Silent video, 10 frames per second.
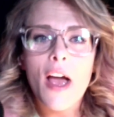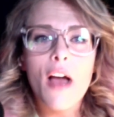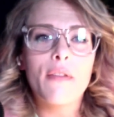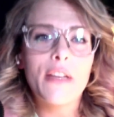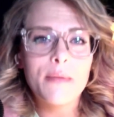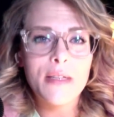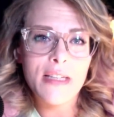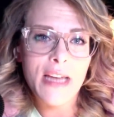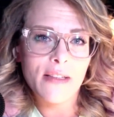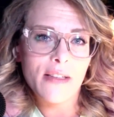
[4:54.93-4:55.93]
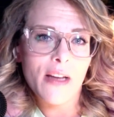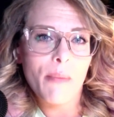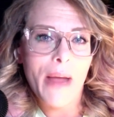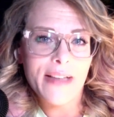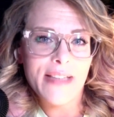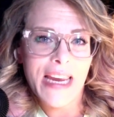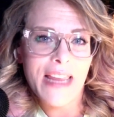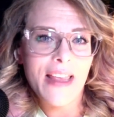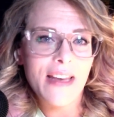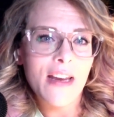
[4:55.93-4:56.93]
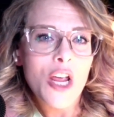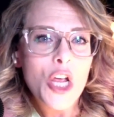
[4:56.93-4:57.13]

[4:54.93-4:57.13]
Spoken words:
of him since he ended up passing, and then